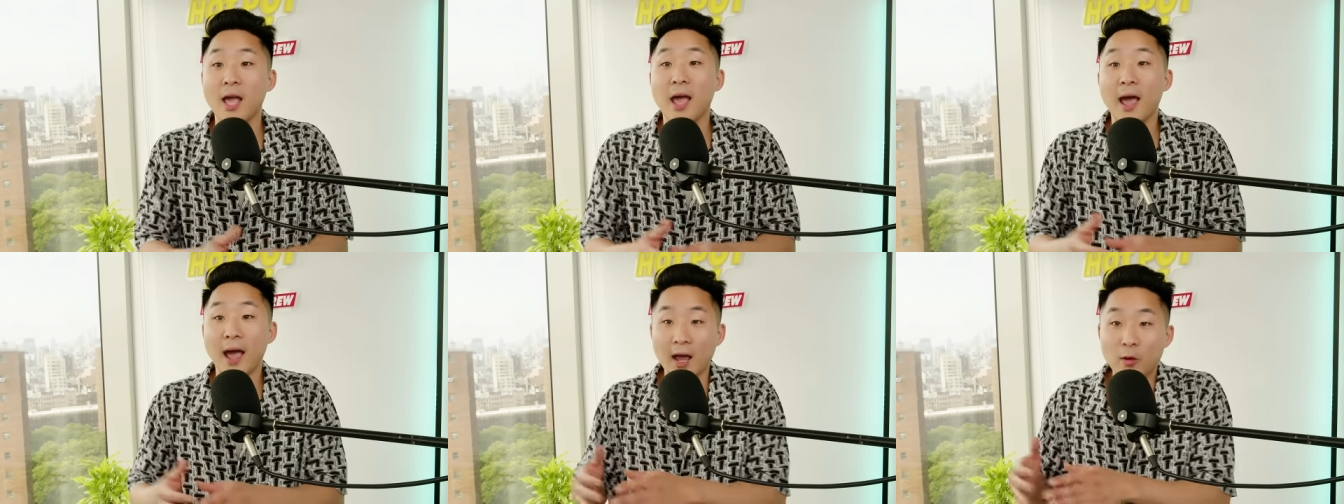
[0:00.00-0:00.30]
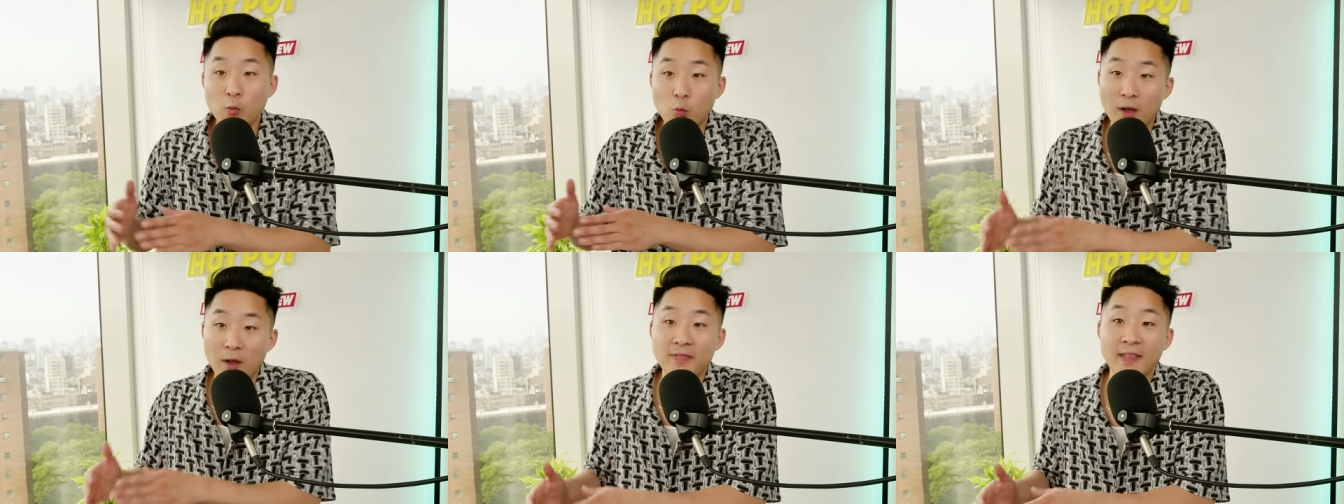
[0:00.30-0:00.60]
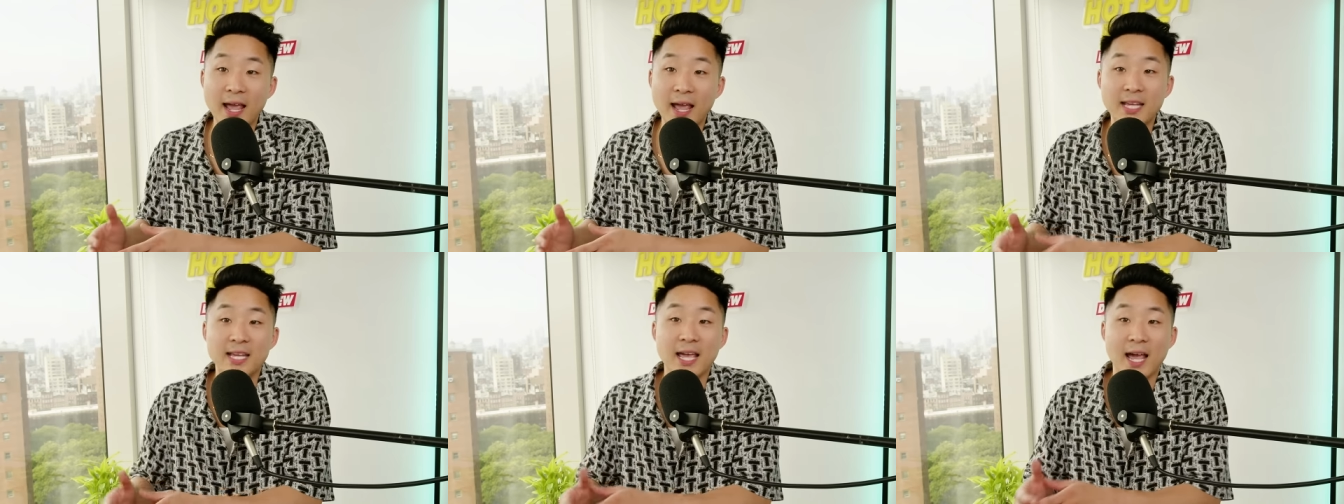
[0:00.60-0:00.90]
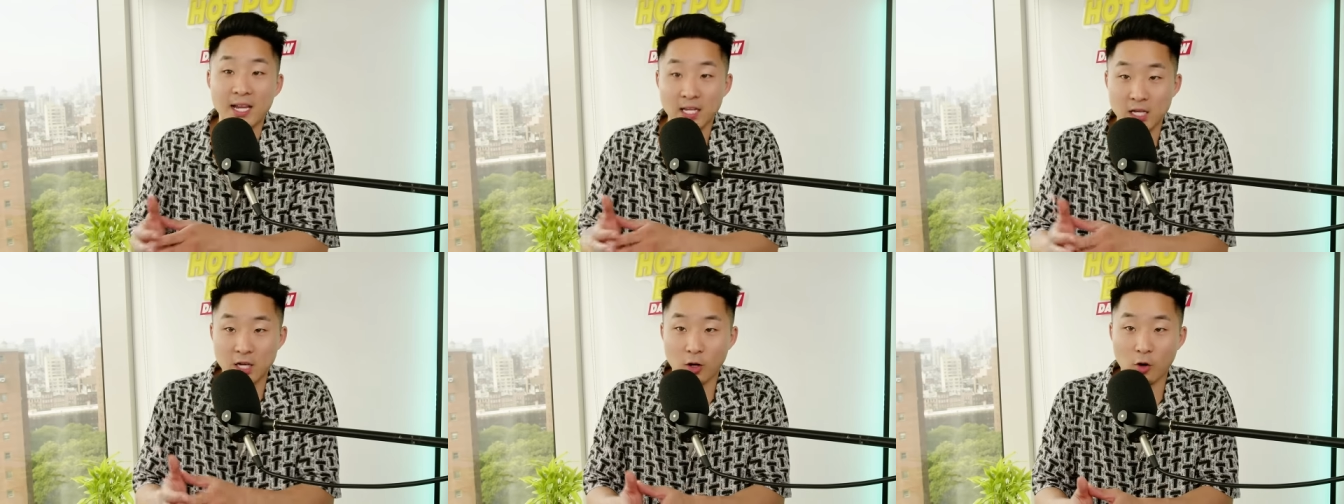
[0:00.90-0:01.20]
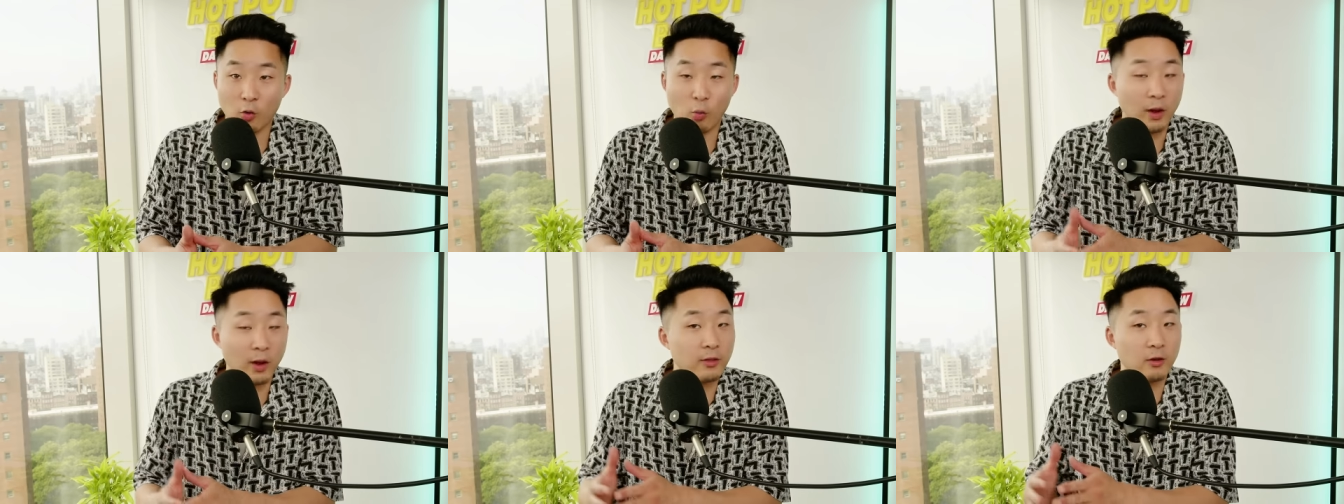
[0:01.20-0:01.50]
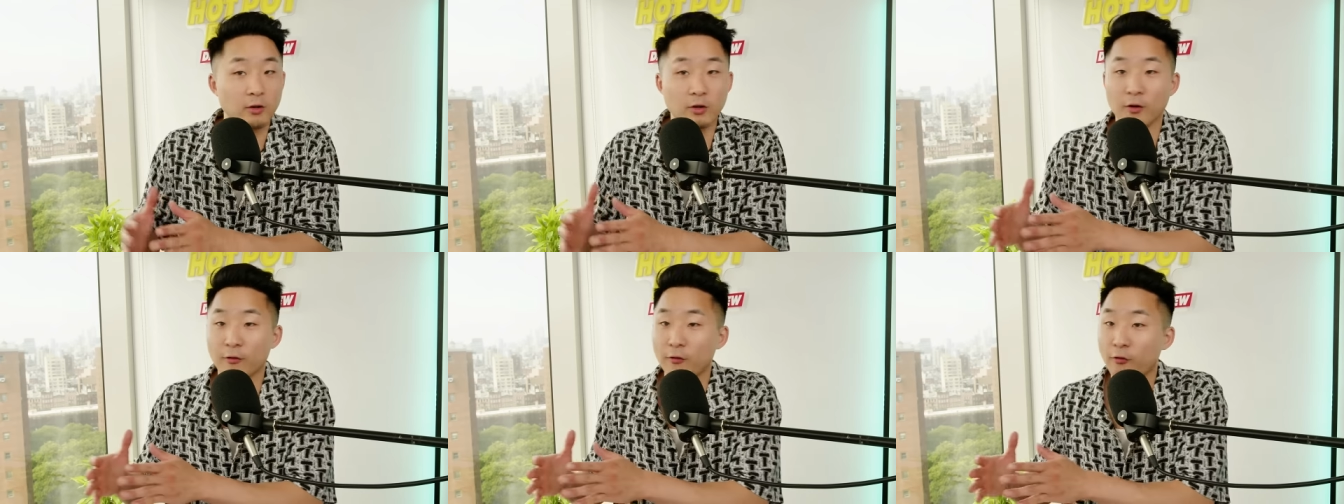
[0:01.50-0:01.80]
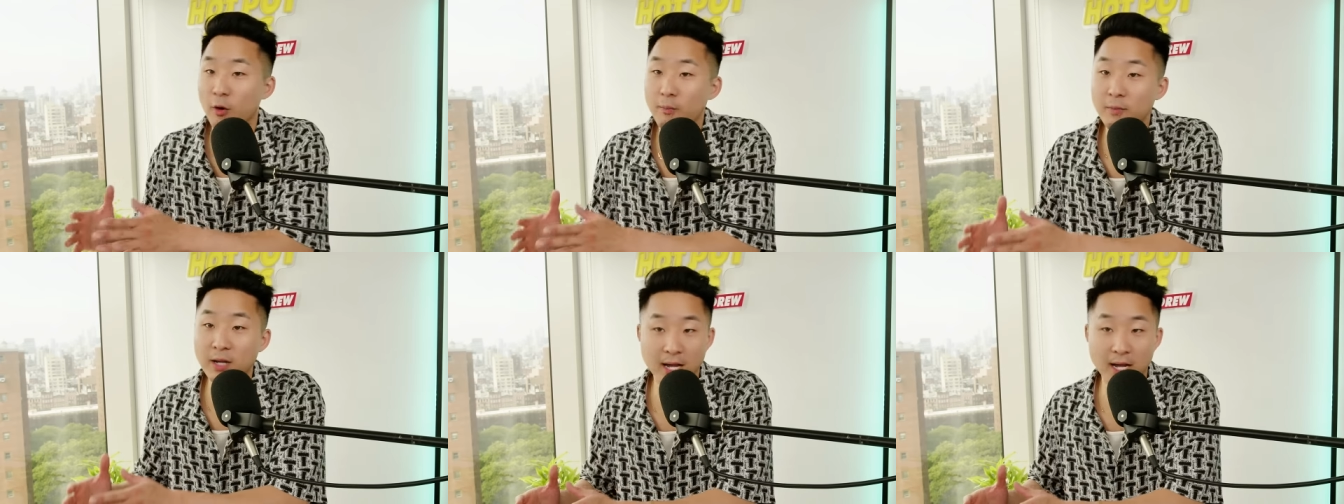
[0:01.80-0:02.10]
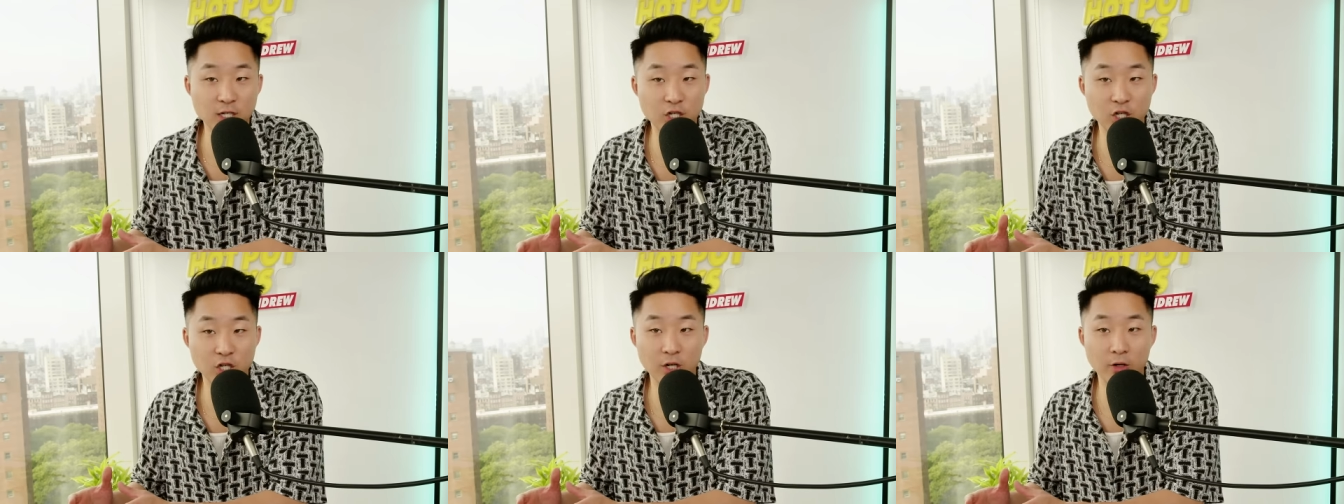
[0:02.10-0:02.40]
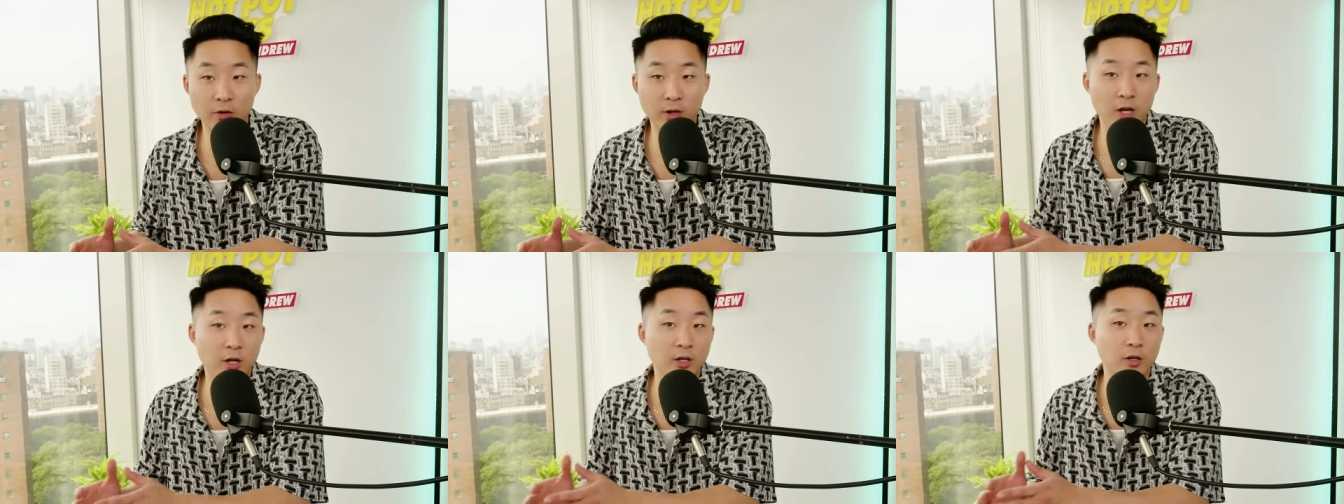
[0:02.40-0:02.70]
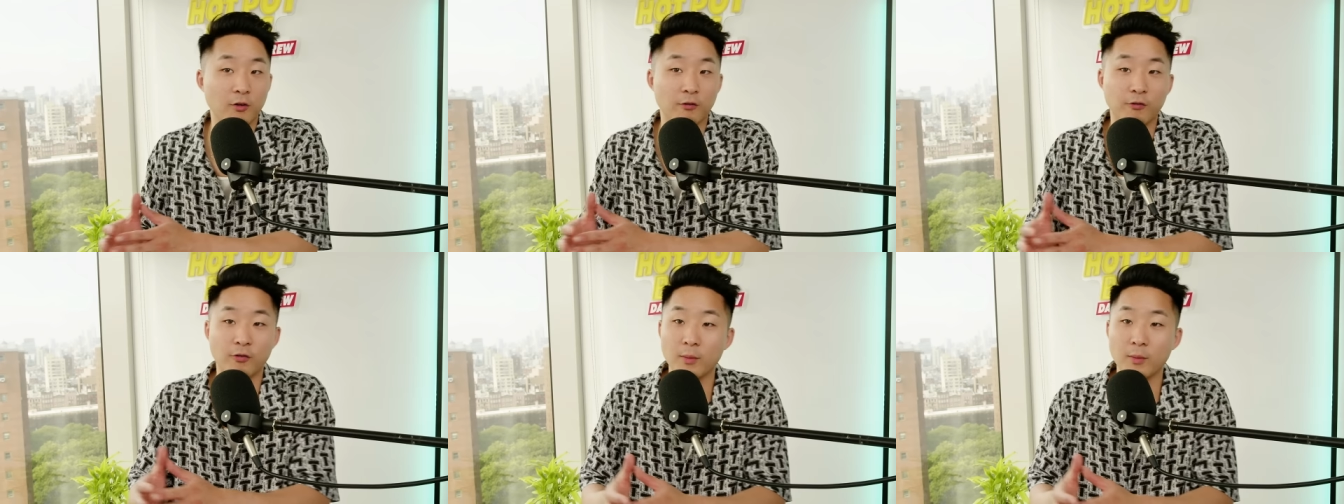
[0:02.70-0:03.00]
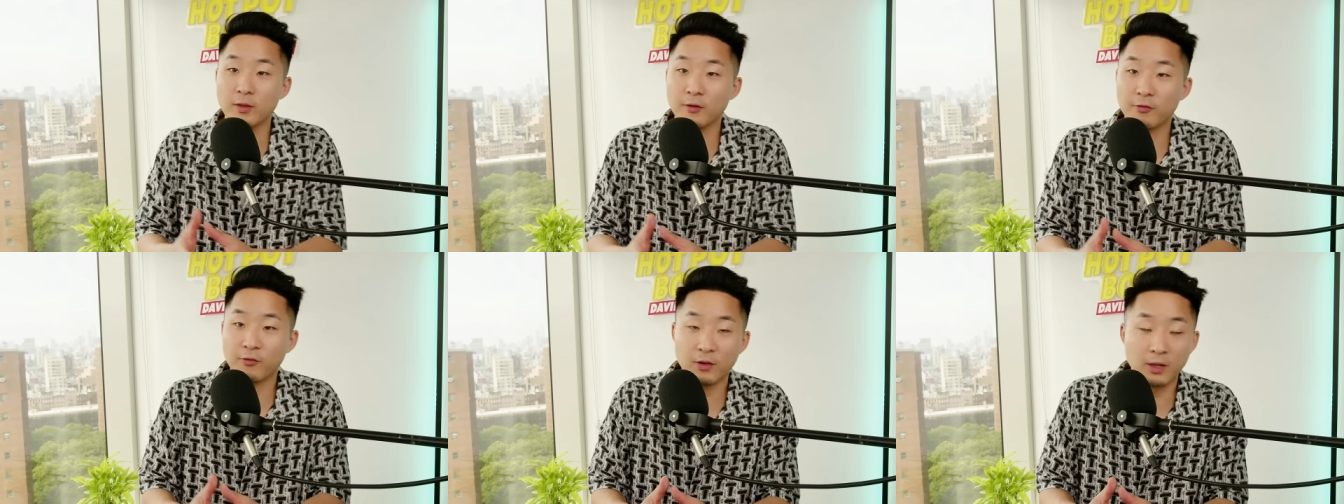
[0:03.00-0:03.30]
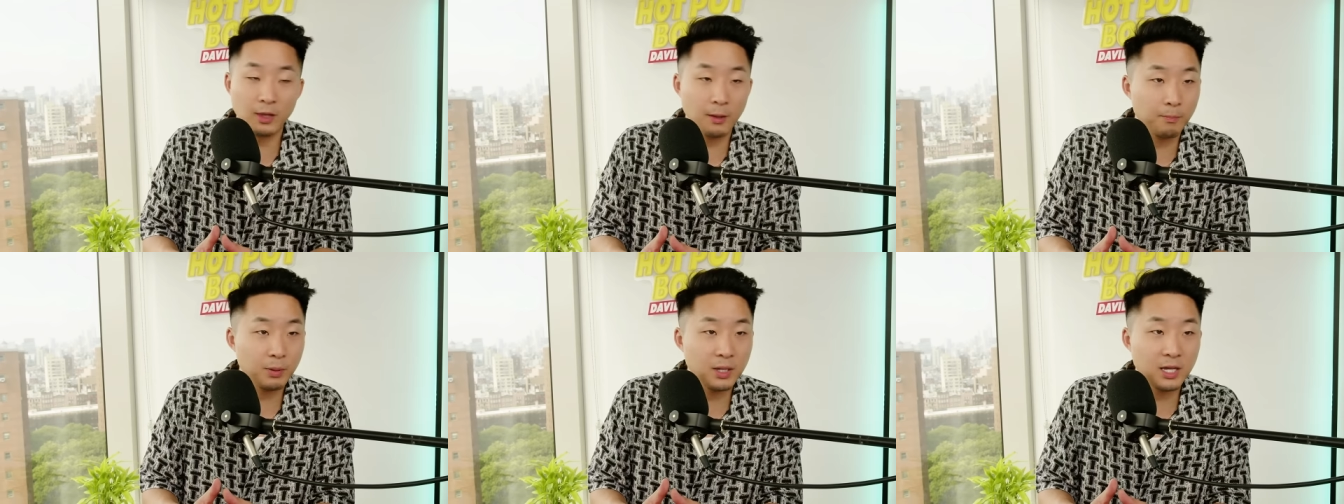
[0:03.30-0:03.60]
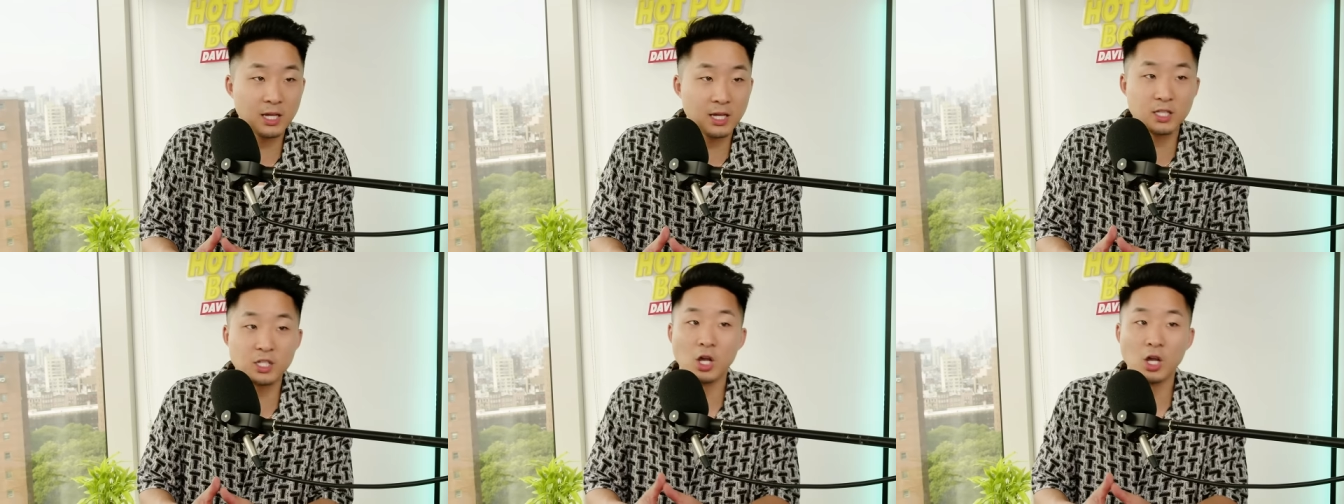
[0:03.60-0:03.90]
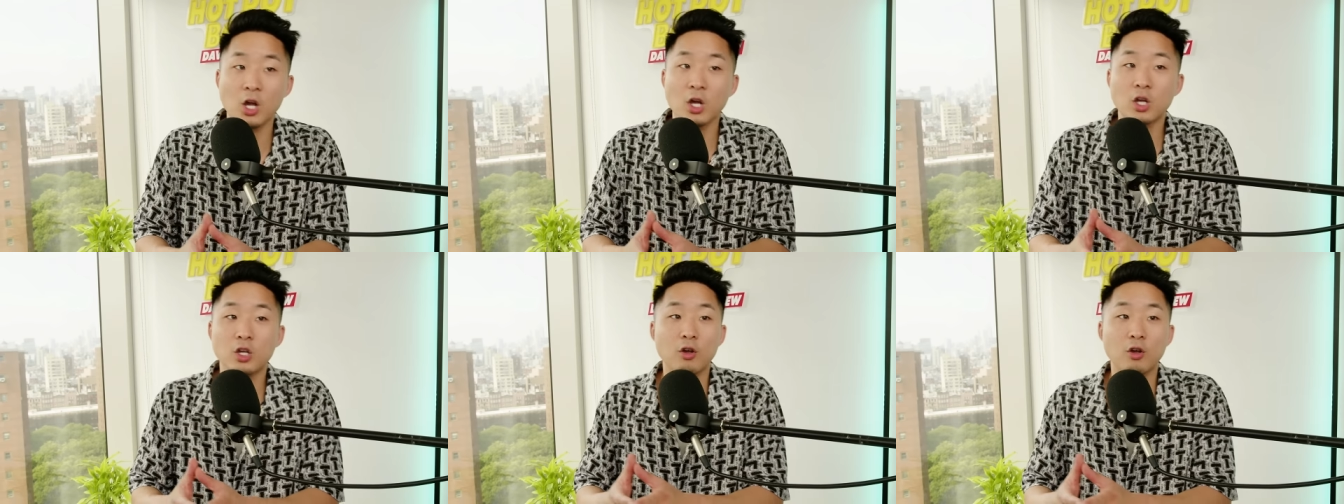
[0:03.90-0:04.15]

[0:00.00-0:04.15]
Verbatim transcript: And when they get here, whether you're from Nigeria, you're from the Philippines,